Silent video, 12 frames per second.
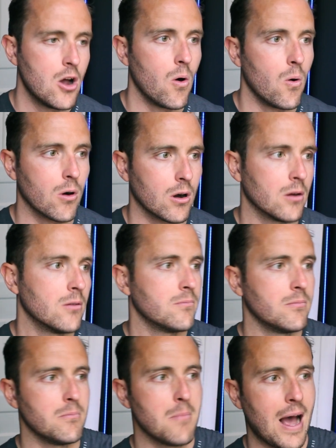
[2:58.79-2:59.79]
or
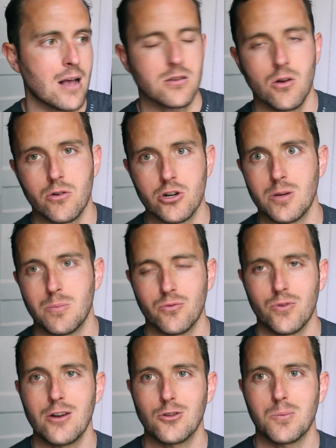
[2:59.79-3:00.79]
mass ownership
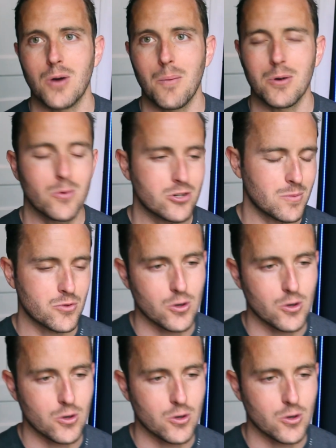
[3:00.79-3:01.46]
of rental property, which I'm